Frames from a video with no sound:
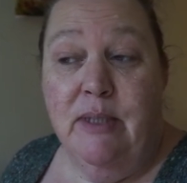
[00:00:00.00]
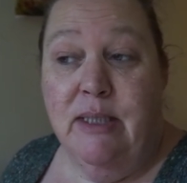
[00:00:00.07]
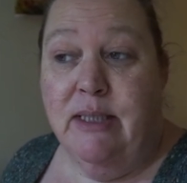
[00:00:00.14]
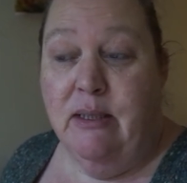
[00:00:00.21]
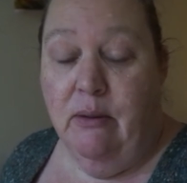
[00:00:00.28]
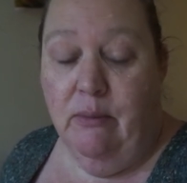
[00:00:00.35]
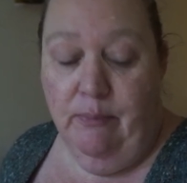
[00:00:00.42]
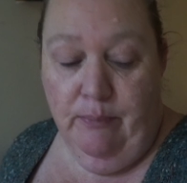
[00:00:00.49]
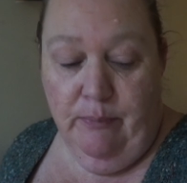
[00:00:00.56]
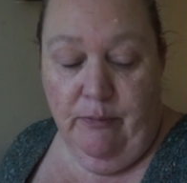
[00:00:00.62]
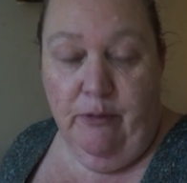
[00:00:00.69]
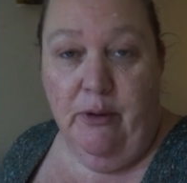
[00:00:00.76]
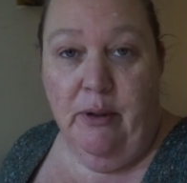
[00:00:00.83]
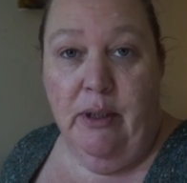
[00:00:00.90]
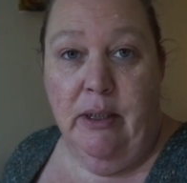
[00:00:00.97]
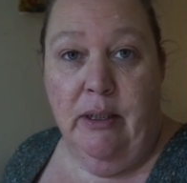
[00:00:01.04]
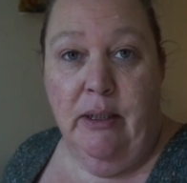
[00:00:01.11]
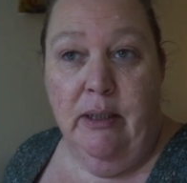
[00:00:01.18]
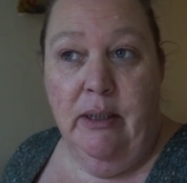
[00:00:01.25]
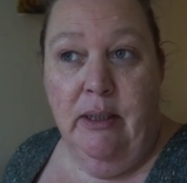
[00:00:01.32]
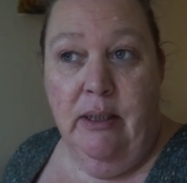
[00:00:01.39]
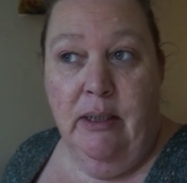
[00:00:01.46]
So for,
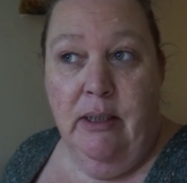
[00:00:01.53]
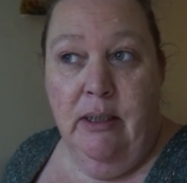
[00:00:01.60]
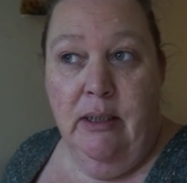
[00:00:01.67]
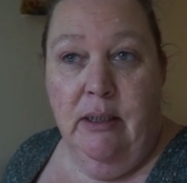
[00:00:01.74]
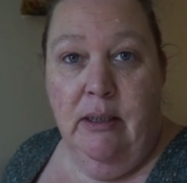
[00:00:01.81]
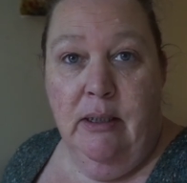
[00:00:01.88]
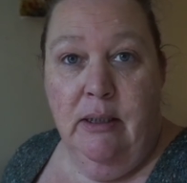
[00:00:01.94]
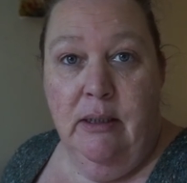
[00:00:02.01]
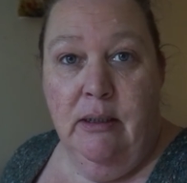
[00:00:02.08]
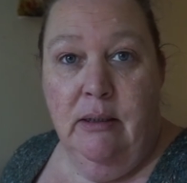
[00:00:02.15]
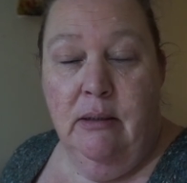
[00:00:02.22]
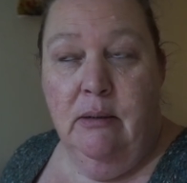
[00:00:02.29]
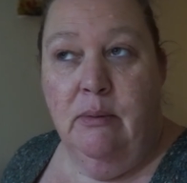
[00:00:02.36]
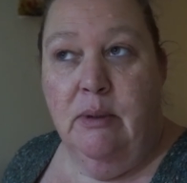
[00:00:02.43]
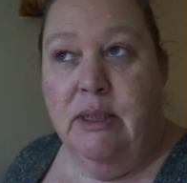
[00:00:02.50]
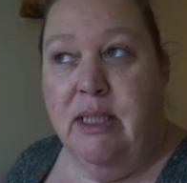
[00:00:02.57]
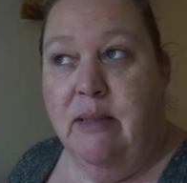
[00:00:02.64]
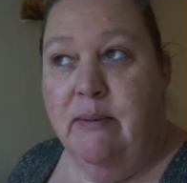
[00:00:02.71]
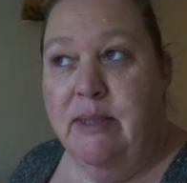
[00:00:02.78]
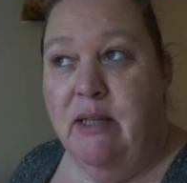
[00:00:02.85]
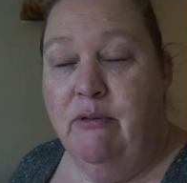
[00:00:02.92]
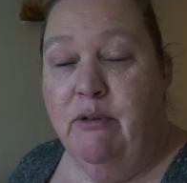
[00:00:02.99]
what day
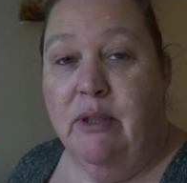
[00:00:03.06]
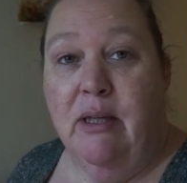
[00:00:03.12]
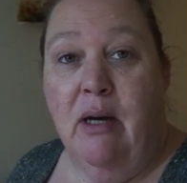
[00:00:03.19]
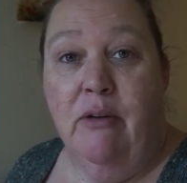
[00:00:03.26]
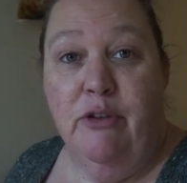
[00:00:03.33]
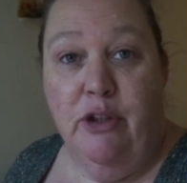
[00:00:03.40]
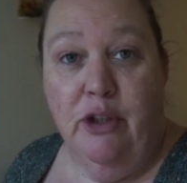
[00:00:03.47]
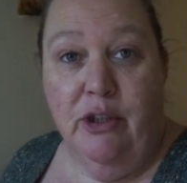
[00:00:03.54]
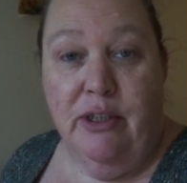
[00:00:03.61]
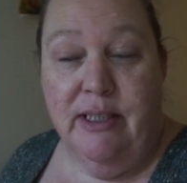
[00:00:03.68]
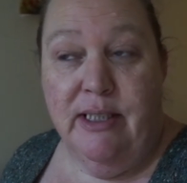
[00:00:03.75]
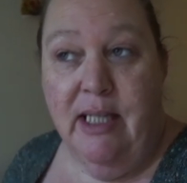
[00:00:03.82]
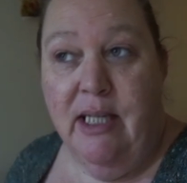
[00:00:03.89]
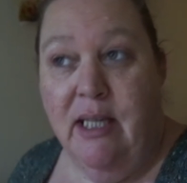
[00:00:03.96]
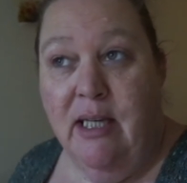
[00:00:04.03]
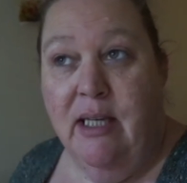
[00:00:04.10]
was that, for on Thursday,